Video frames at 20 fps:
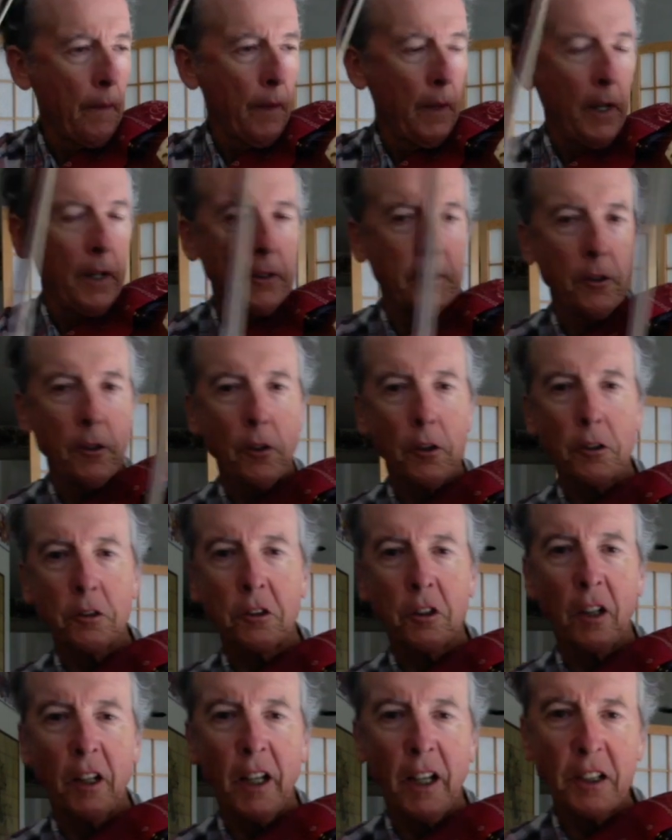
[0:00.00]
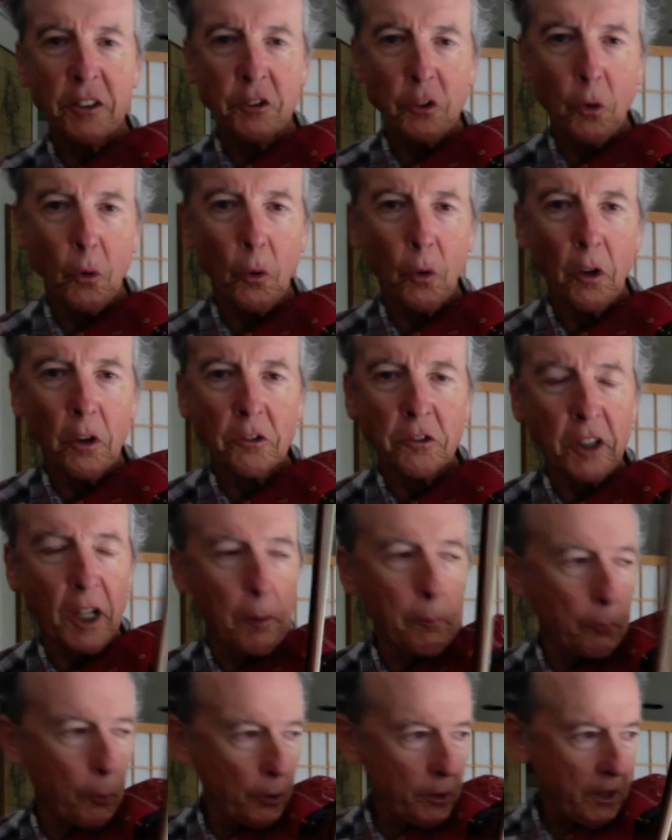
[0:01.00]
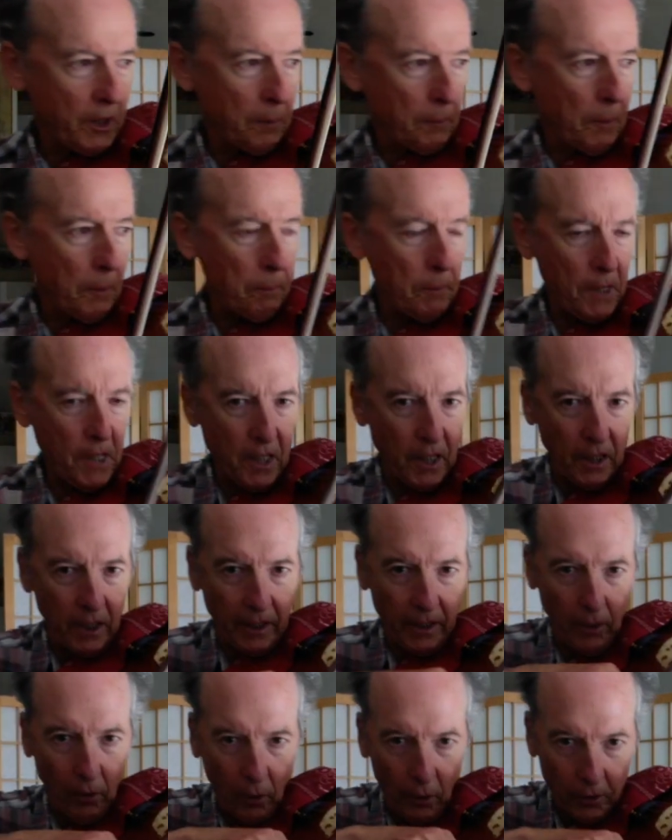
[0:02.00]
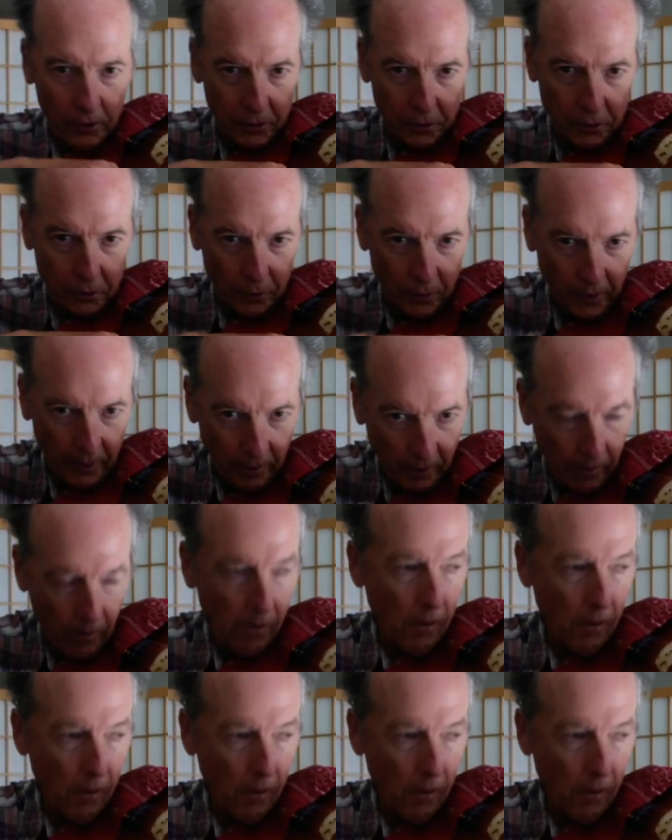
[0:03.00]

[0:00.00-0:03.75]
And you notice the last chords, I put them immediately on the string.